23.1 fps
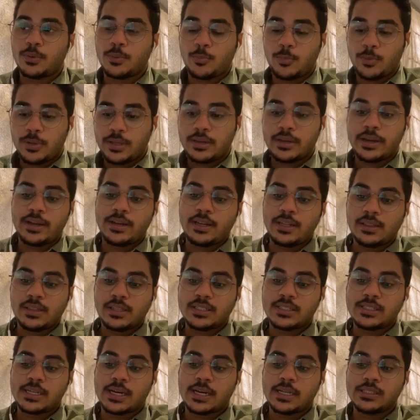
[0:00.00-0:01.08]
We read in the
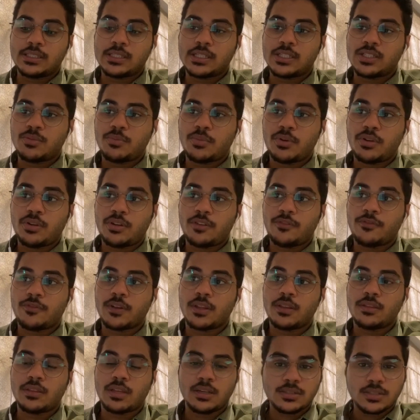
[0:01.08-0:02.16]
stanzas about
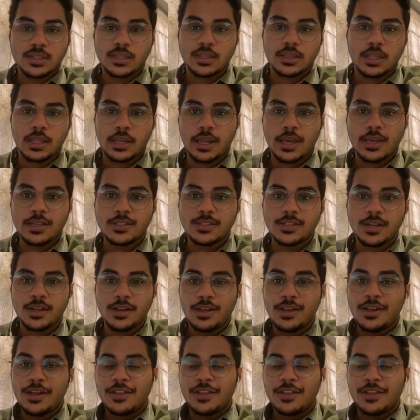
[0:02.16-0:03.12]
different things in the nature.